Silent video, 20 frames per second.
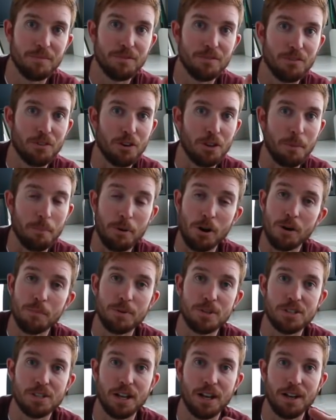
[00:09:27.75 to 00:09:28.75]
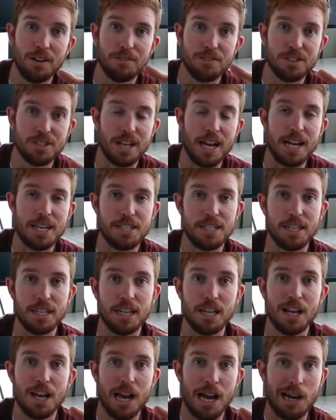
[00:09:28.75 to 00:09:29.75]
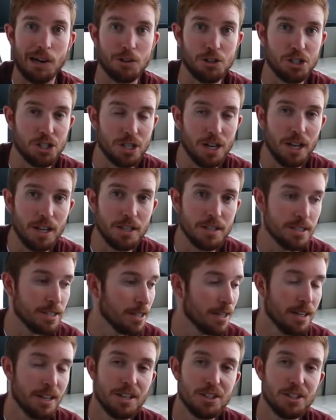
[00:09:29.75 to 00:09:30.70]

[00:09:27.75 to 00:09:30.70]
for the purpose of sizing our shunt